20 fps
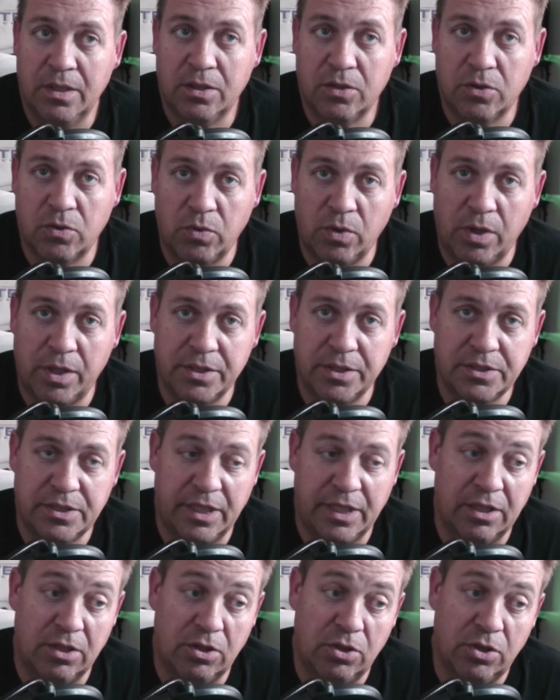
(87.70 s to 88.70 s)
crust,
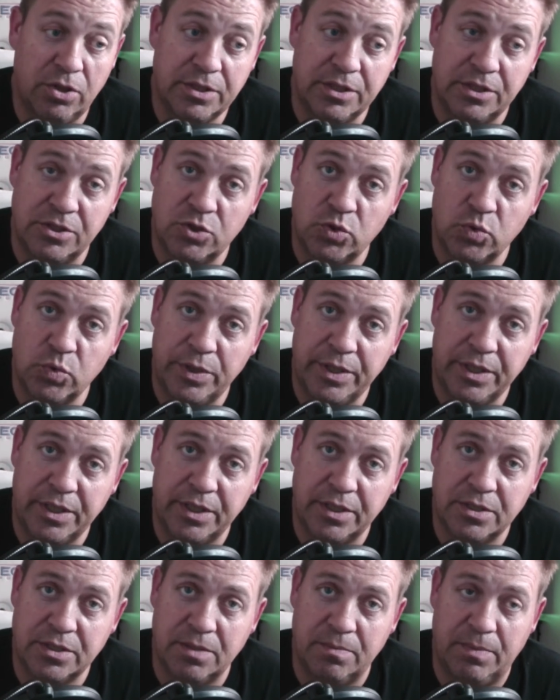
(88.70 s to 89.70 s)
and it looked
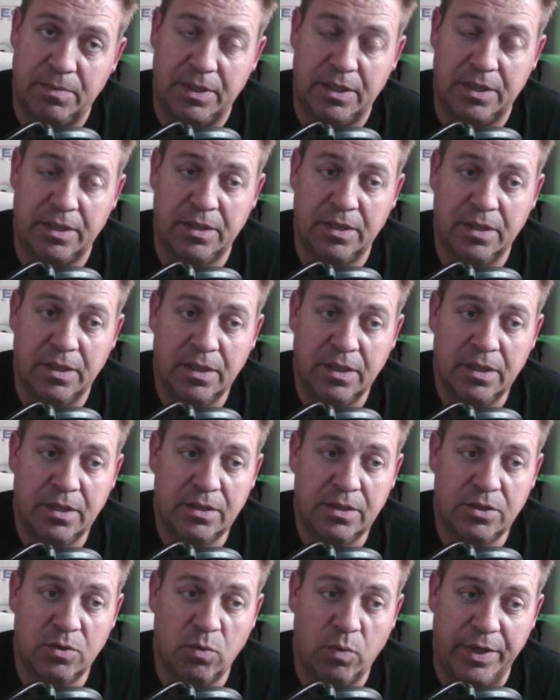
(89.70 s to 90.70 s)
intriguing to me
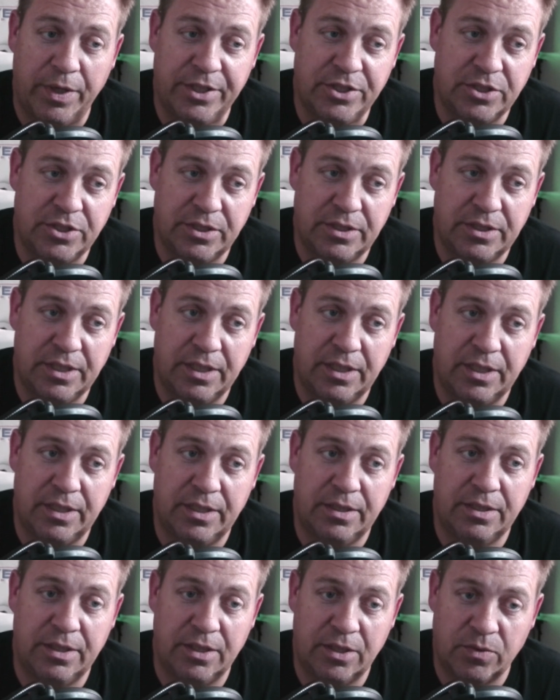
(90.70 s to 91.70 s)
the way she did
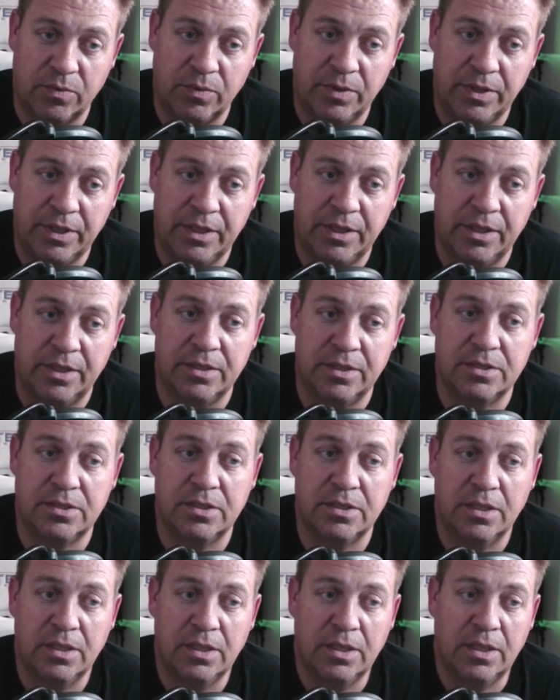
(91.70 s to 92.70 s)
it, the ingredients,
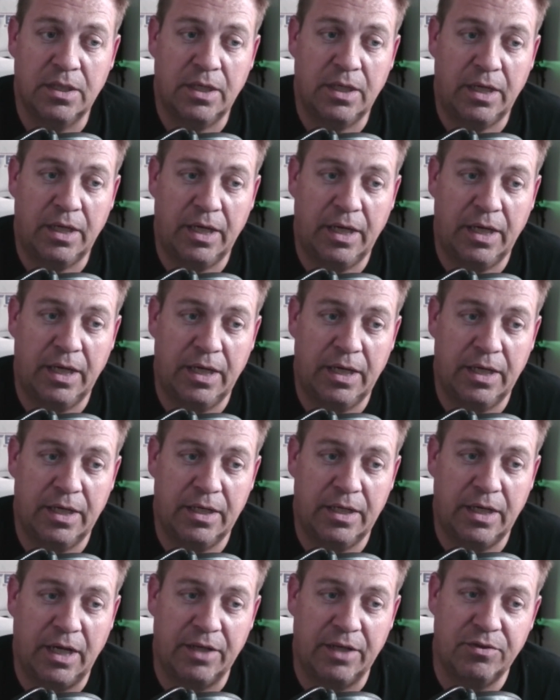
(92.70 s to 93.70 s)

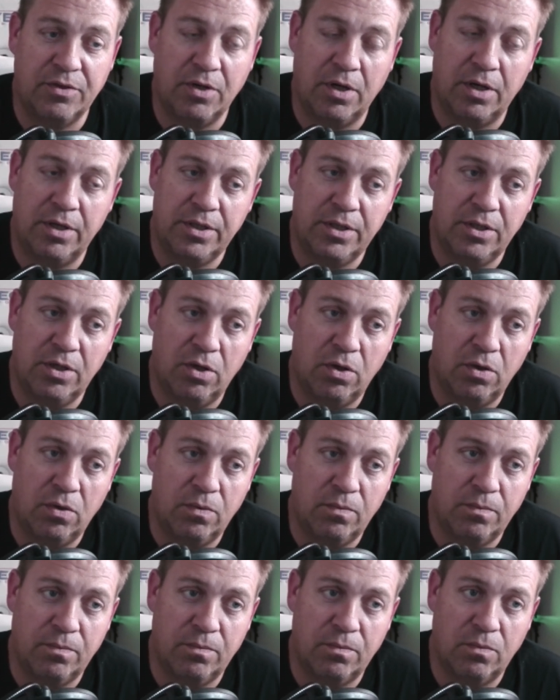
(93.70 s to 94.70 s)
and I thought, you
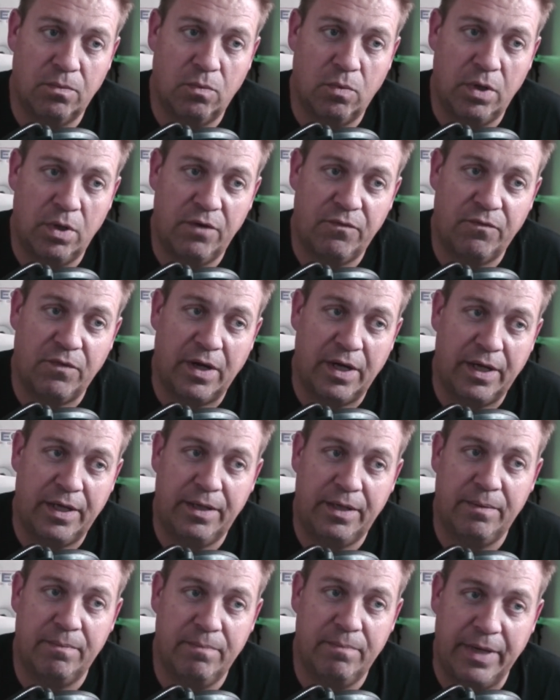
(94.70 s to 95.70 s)
know, what if
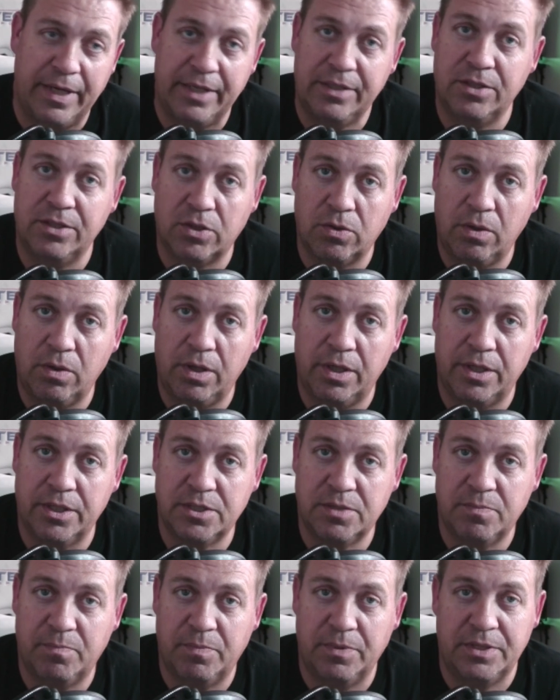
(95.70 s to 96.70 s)
I made the
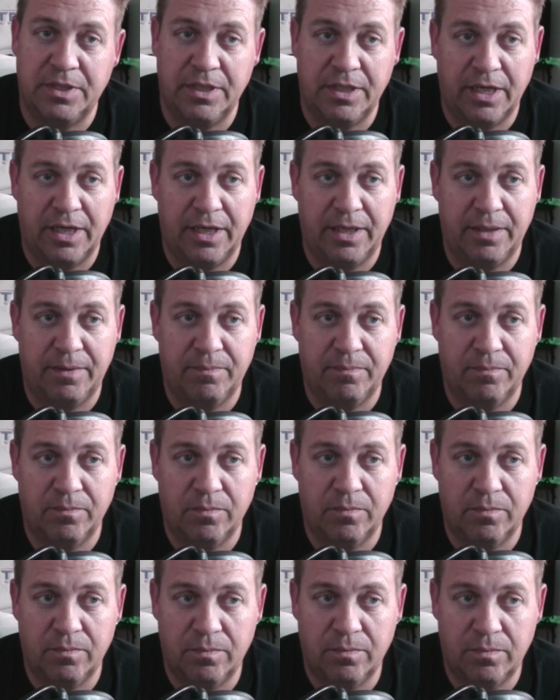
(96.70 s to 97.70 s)
crust but then I
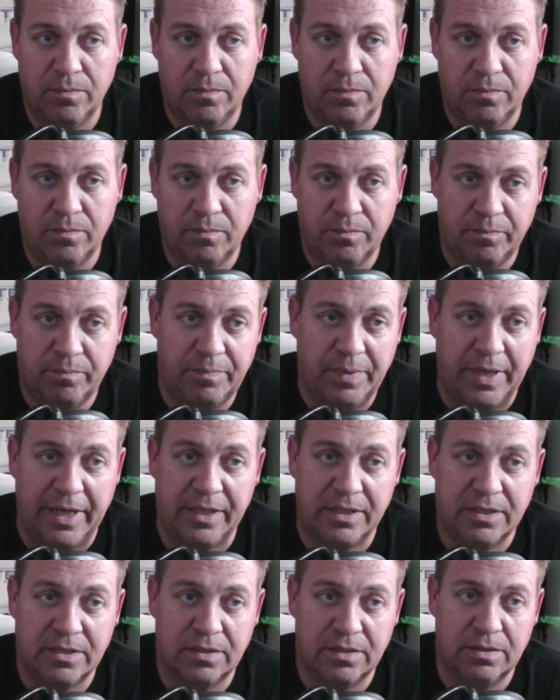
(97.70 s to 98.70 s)

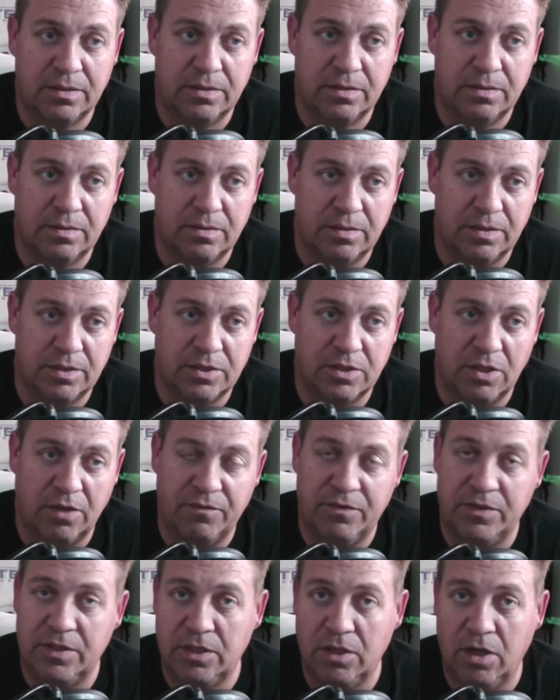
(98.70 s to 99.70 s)
baked the stuff
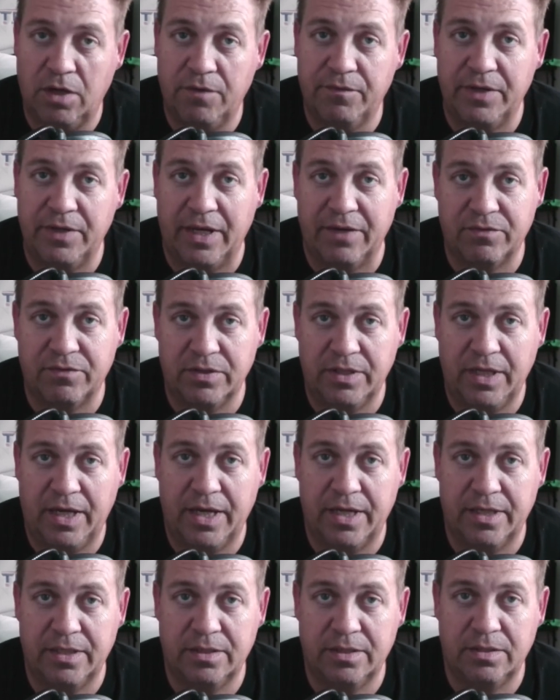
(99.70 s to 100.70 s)
in the oven after
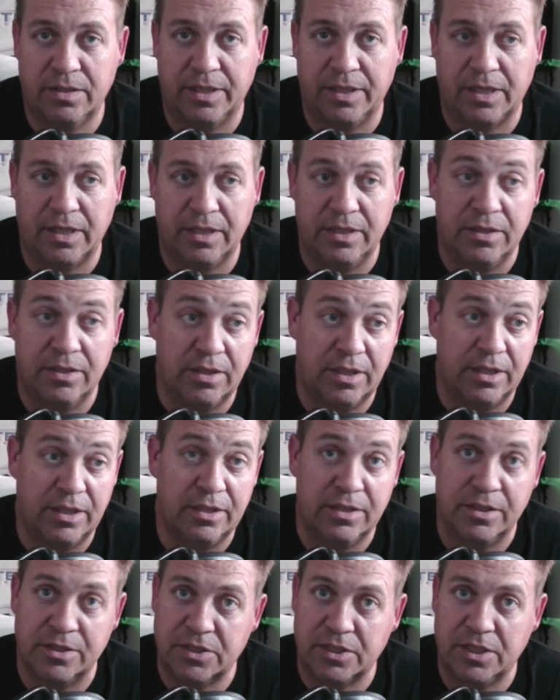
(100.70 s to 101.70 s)
that, like
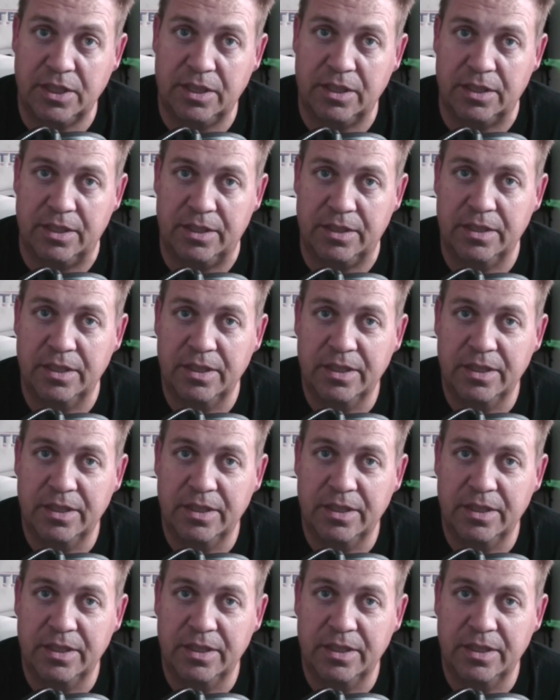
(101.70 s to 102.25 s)
in the skillet,